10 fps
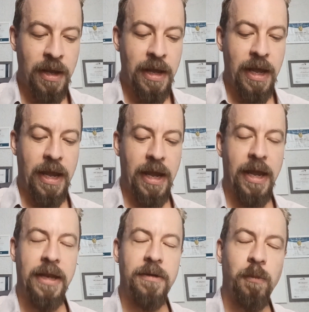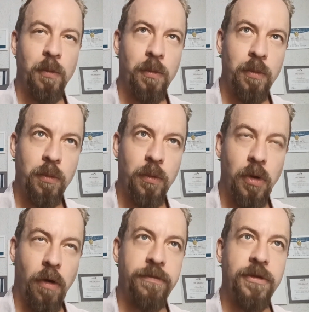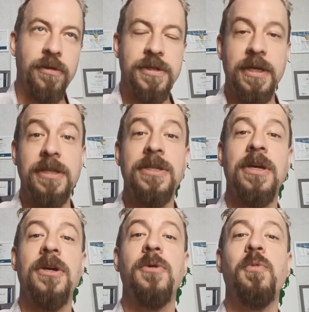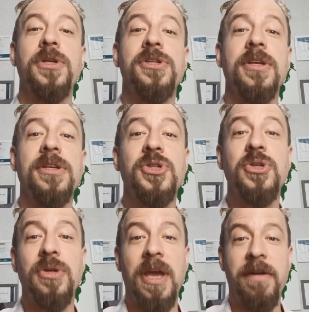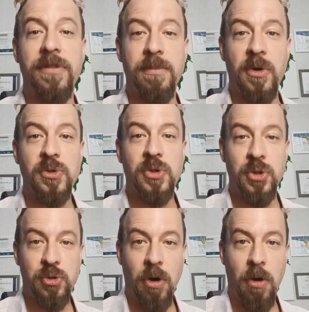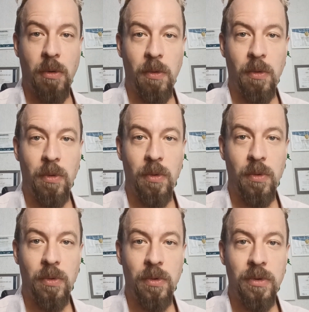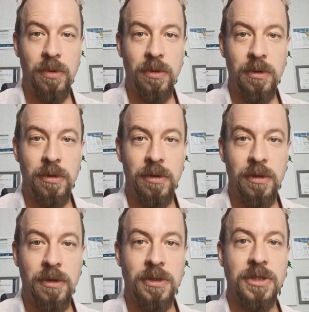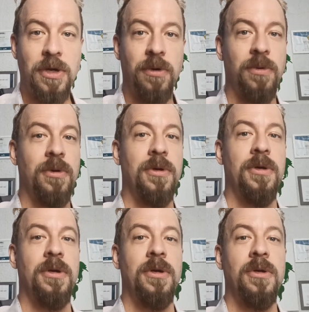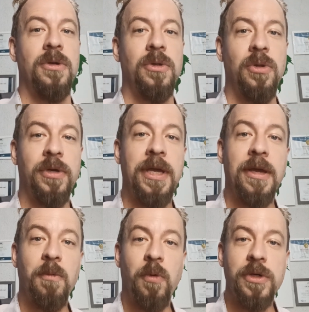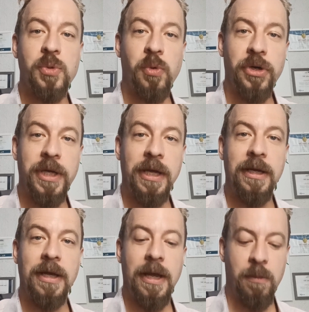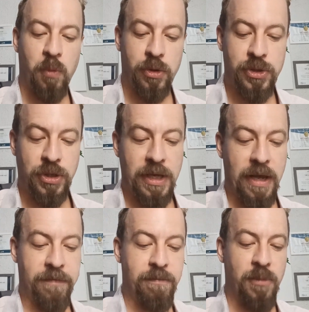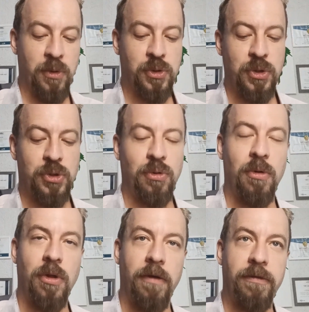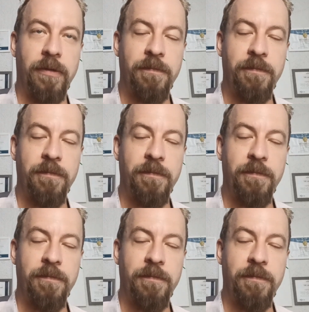And of those things, which things do you have the most control? So, looking at what is working and what do you have most control over.